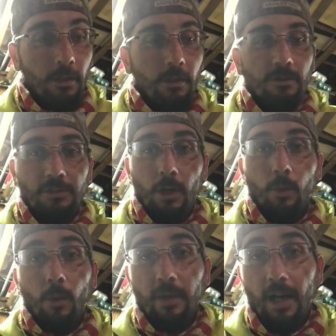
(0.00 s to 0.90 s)
So
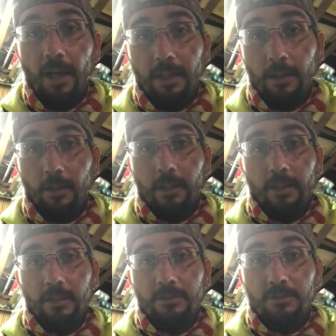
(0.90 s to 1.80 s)
what we got here
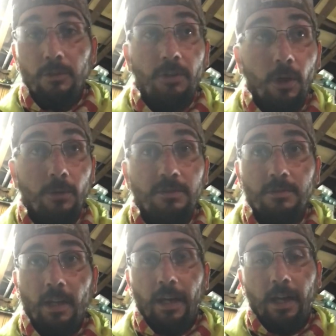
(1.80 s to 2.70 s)
is 2 totes.
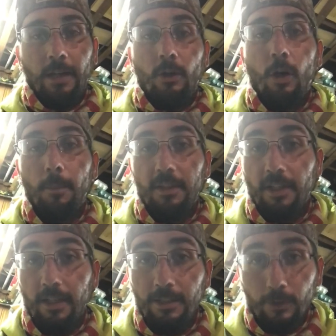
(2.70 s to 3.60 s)
I kind of call it my
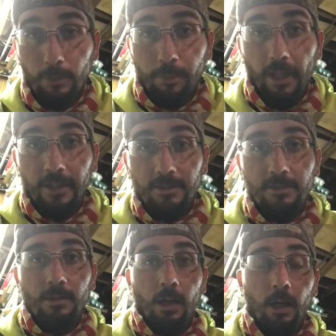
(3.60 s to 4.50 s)
ducky duplex.
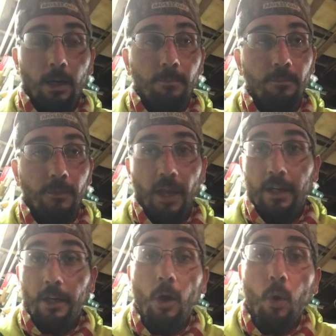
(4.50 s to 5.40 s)
I
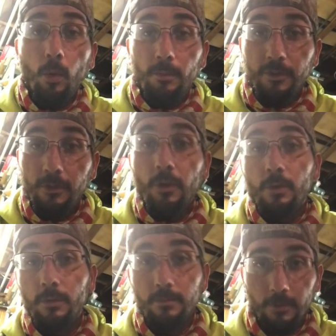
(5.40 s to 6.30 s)
cut a hole into
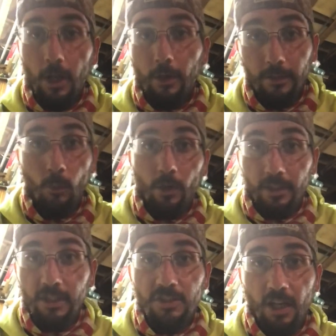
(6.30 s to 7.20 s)
2, in one on
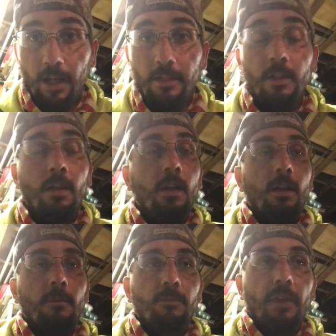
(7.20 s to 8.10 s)
each side,
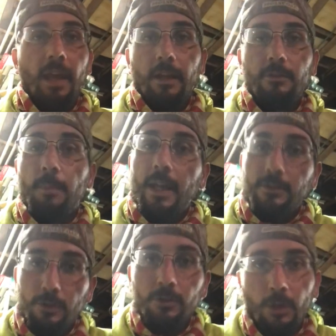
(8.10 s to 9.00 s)
and made
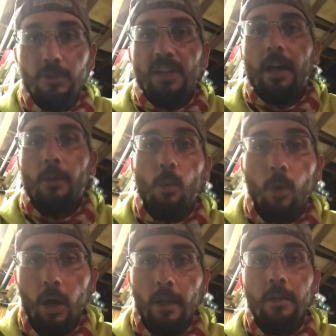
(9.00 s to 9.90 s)
2 totes kind of one.